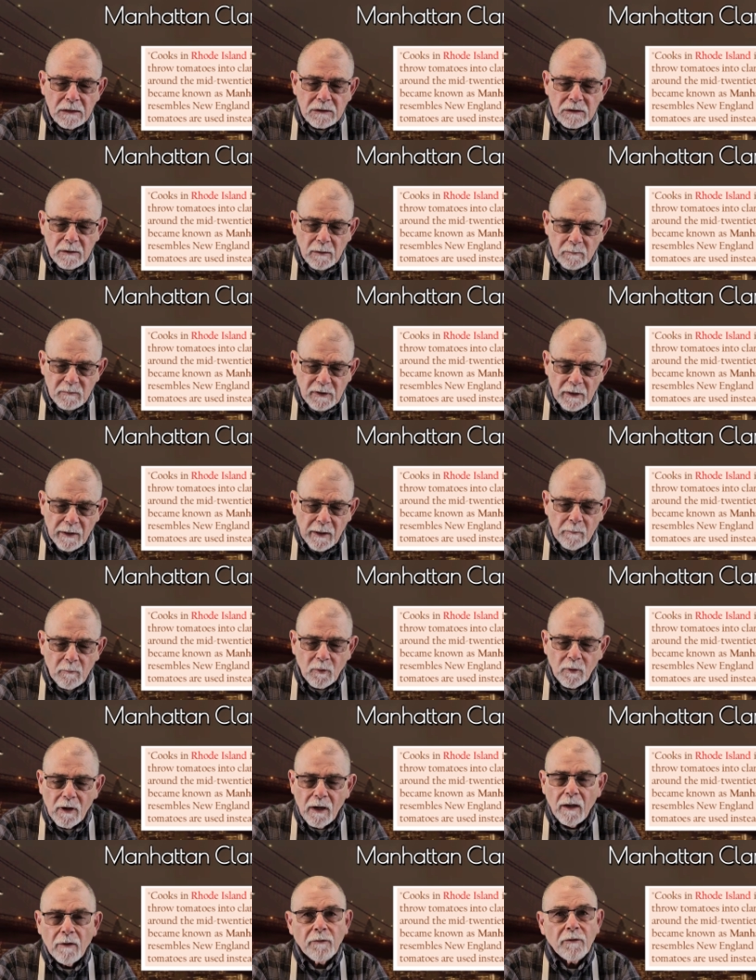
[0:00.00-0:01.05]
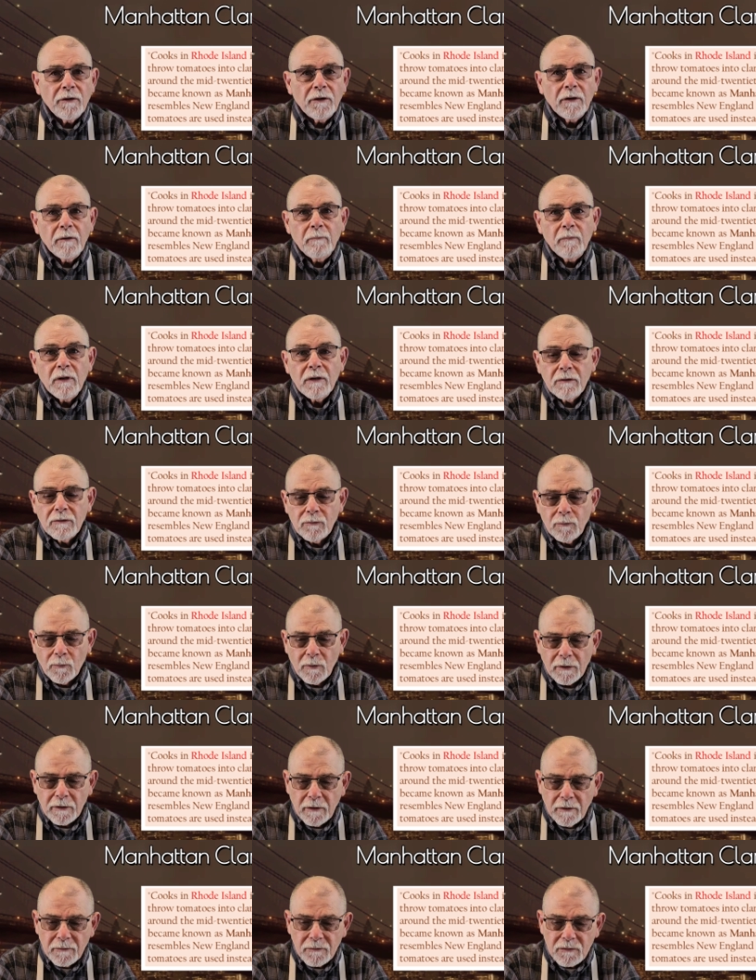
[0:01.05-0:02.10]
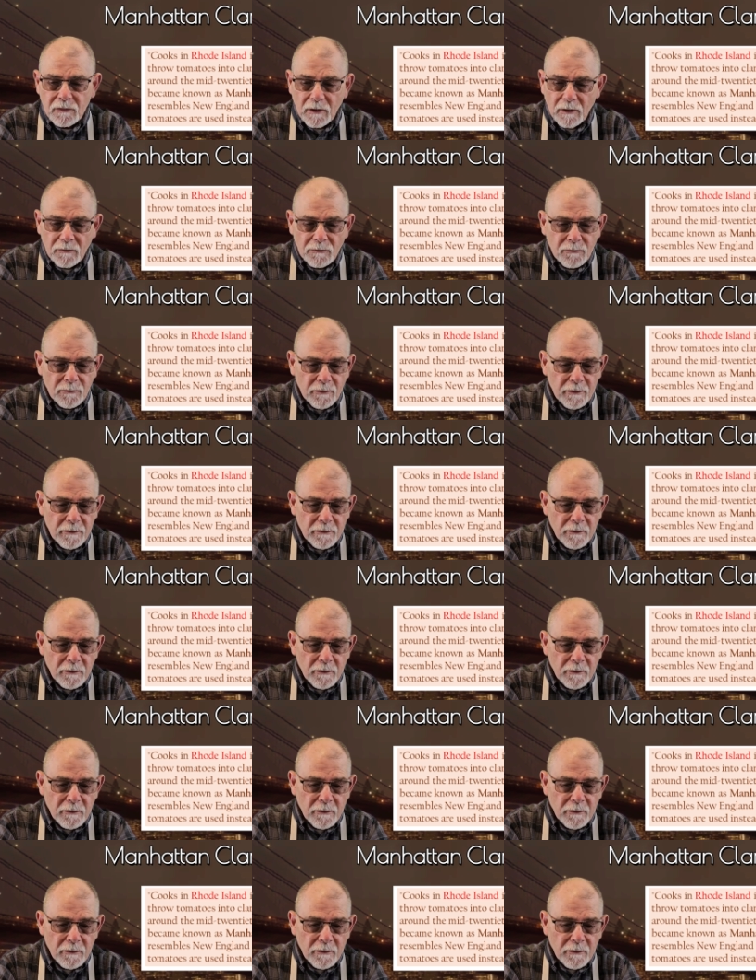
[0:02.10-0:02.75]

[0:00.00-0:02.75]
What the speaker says: Sometime around the mid-20th century,